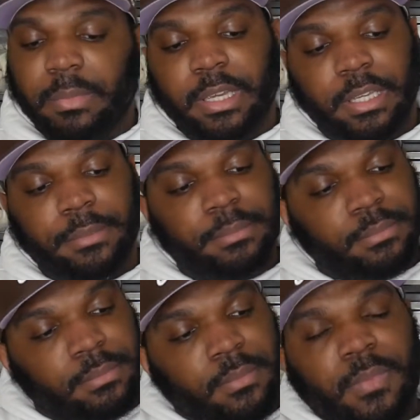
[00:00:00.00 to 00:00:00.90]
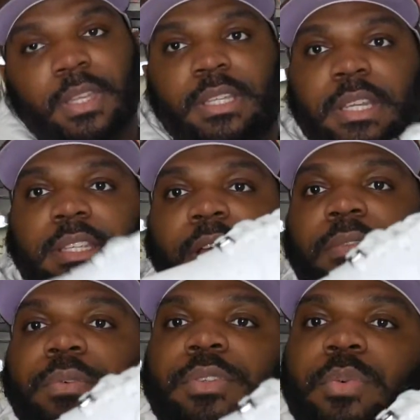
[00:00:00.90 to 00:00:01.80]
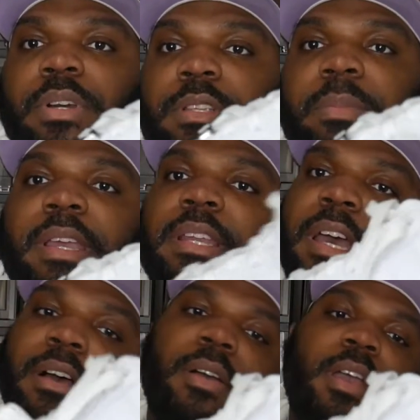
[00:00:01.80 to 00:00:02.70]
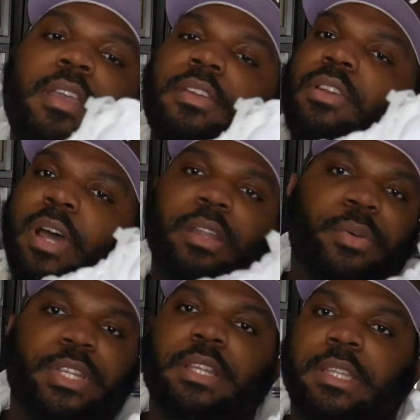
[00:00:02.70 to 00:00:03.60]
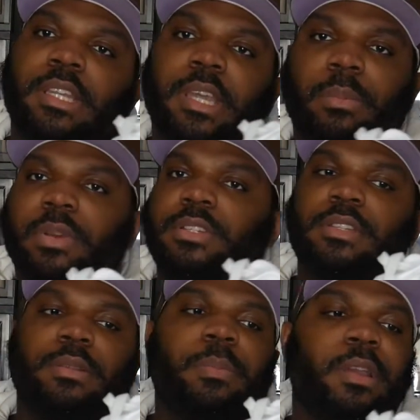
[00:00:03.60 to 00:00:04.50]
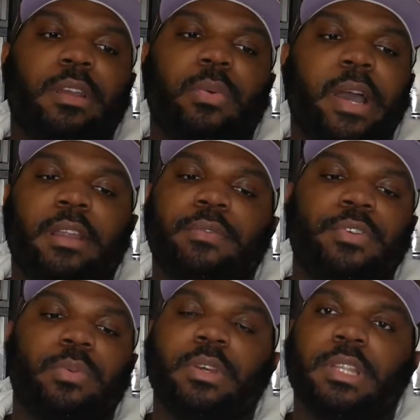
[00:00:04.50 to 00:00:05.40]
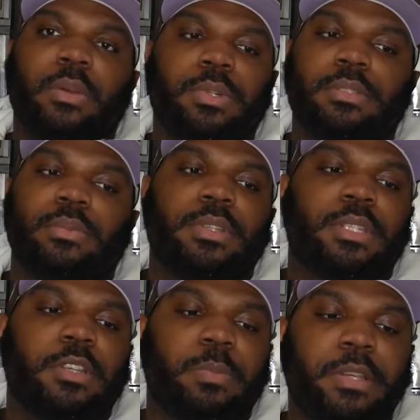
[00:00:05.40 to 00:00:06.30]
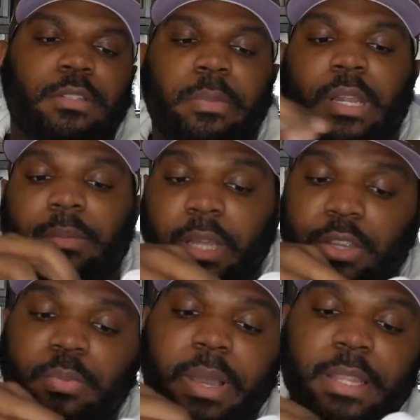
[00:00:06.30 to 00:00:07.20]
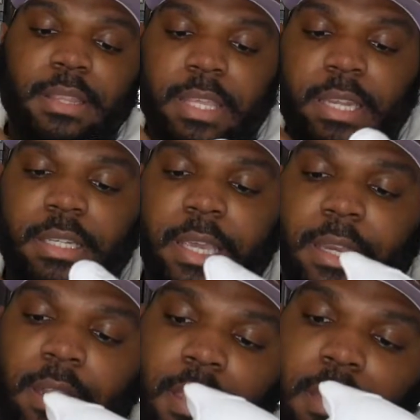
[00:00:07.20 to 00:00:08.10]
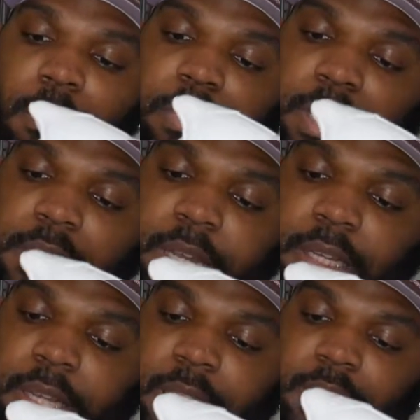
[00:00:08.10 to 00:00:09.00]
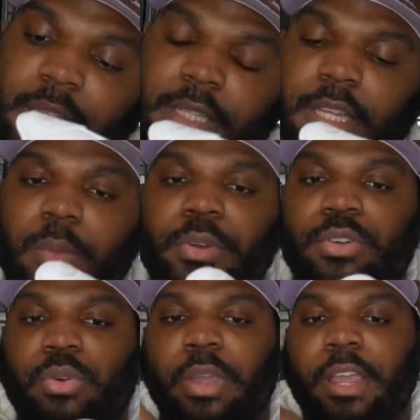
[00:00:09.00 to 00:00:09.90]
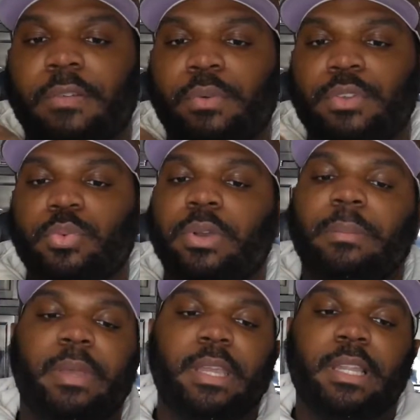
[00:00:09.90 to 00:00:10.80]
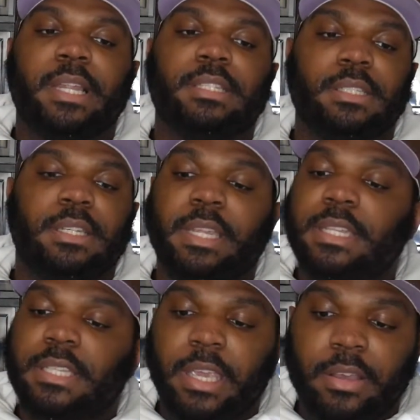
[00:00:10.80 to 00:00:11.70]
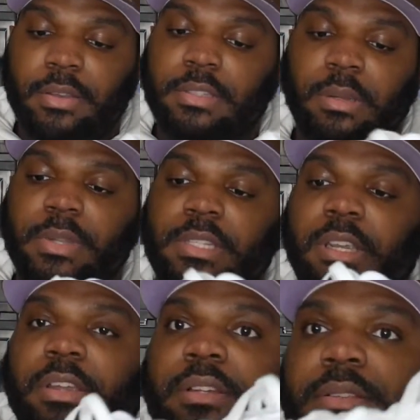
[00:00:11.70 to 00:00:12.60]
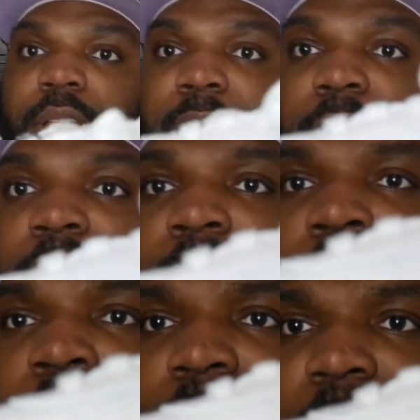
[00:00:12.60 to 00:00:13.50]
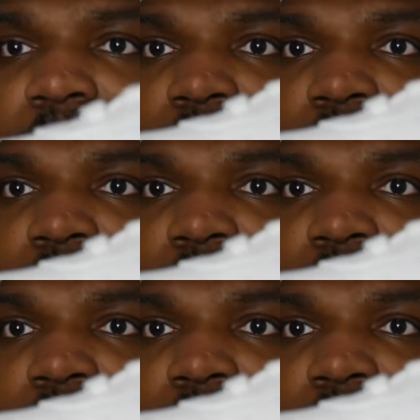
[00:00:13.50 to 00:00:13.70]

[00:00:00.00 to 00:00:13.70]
man, is these Air Force Ones, man. Now, you know, I know what y'all thinking, like, bro, it's just a pair of white Air Force Ones, like, what's so special about them? Yeah, you might think that, but it's not like a typical Air Force One, man. Like, the details, the materials, like, y'all can